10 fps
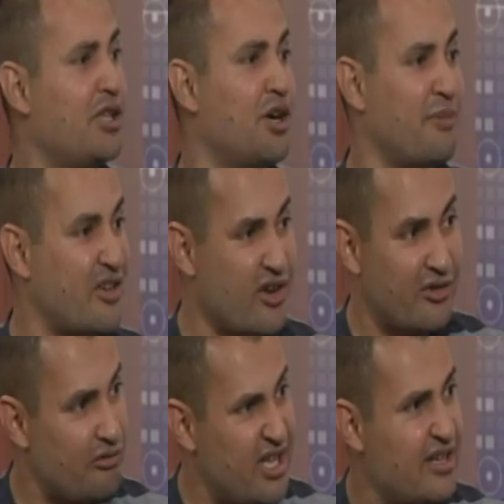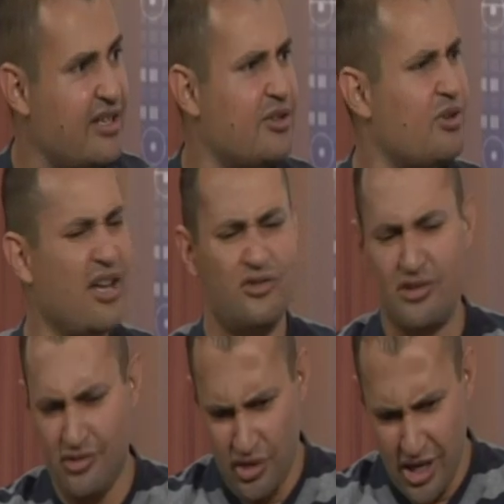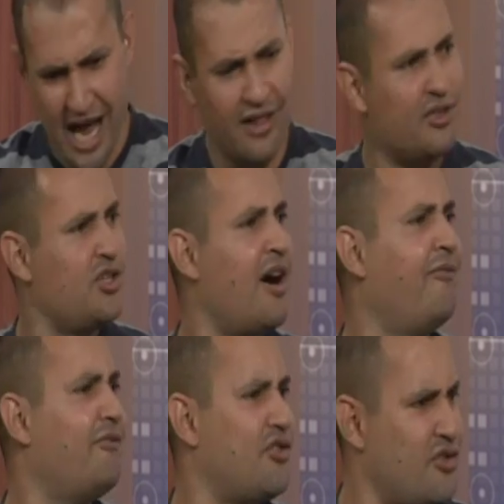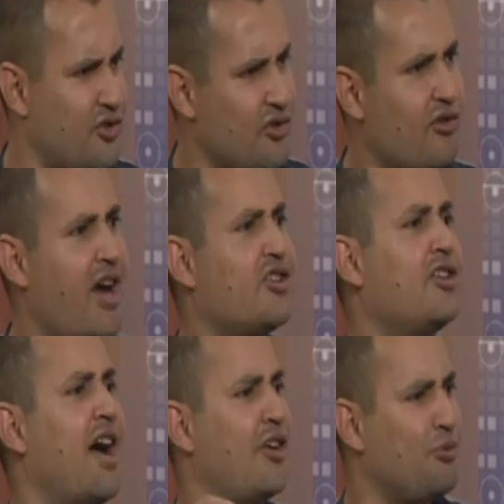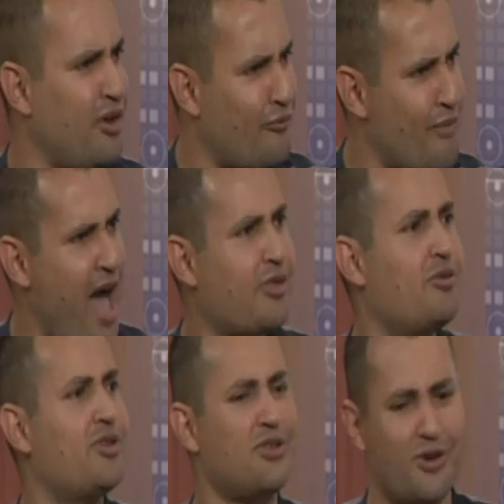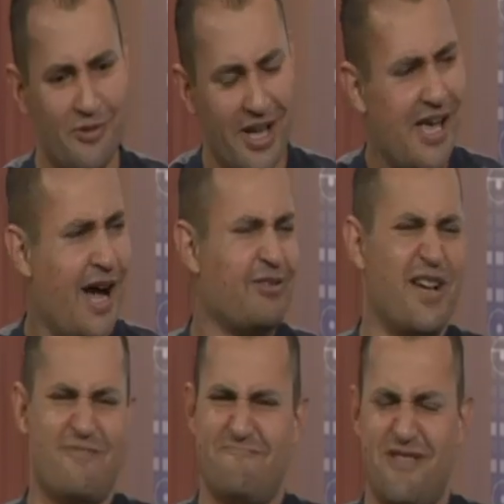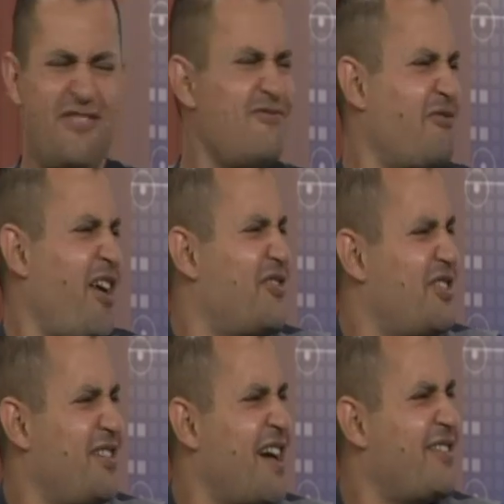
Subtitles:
home, I started reading it. It's like the genealogy of Jesus Christ, the gospel of Matthew. So I was like, interesting. That's